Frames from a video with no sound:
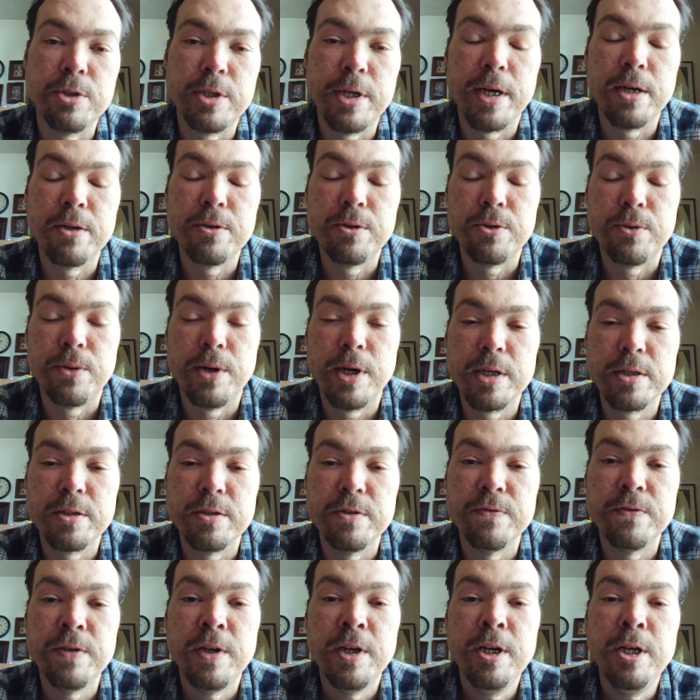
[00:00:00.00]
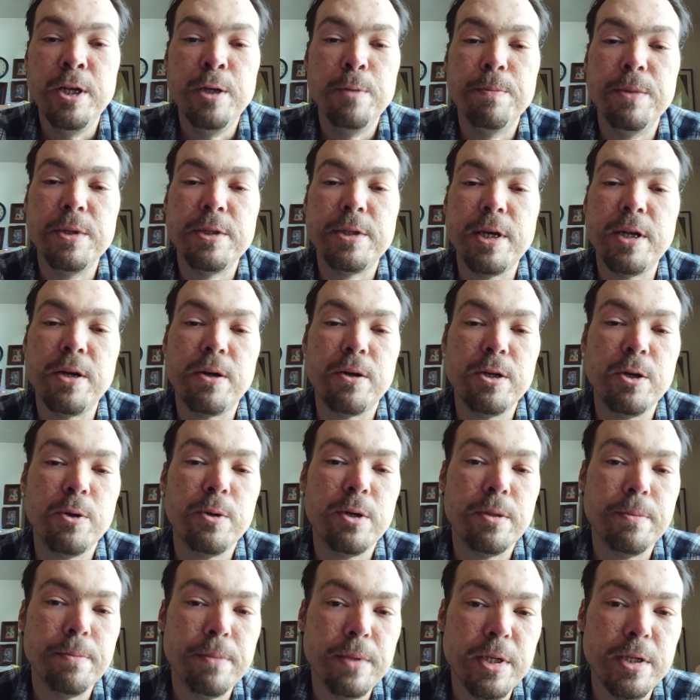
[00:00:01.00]
Directive, but they don't know
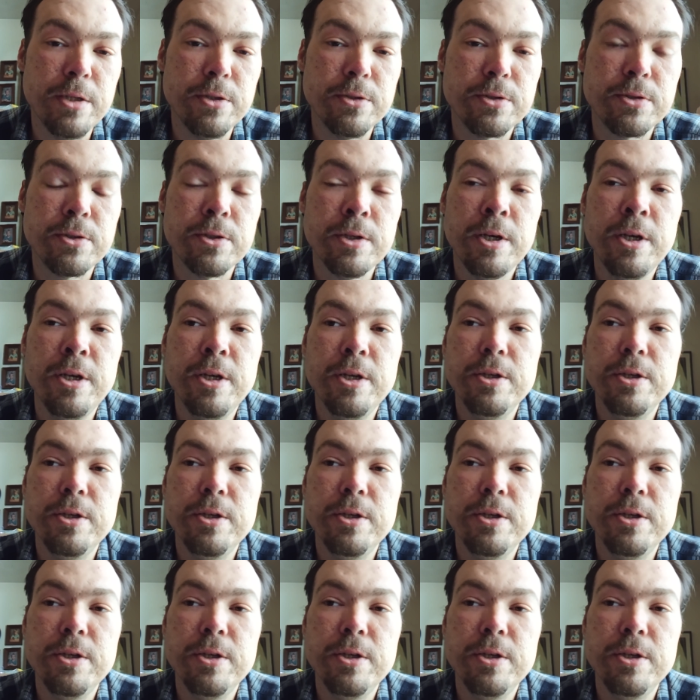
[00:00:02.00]
what it means.